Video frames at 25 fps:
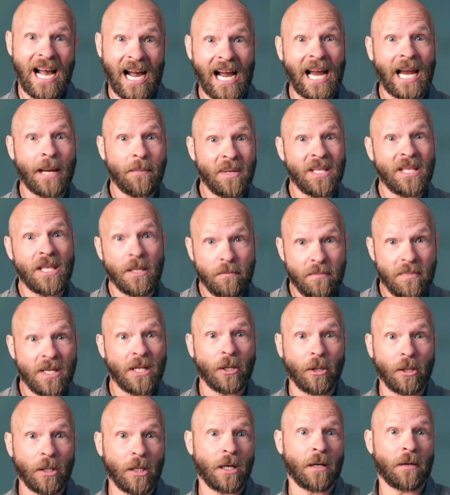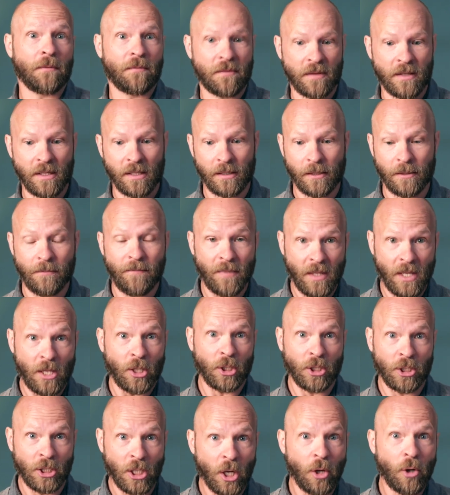I'm in the middle of the
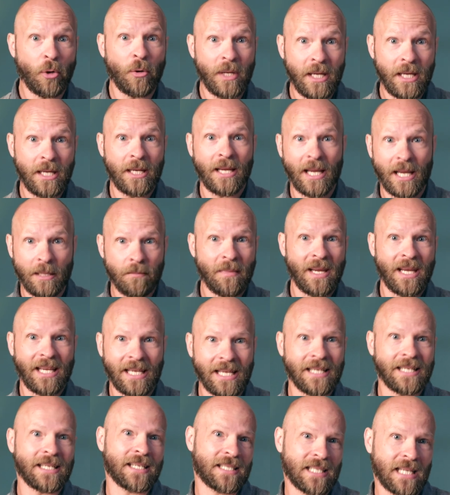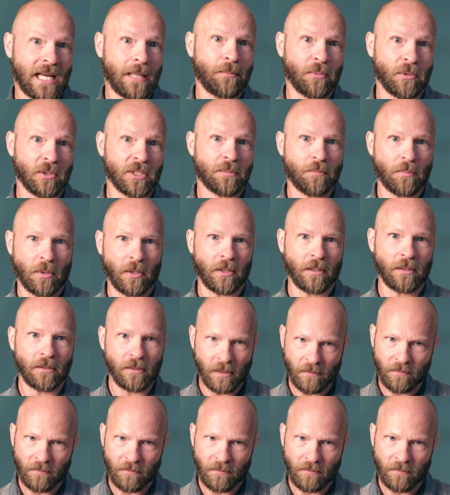going and making disciples part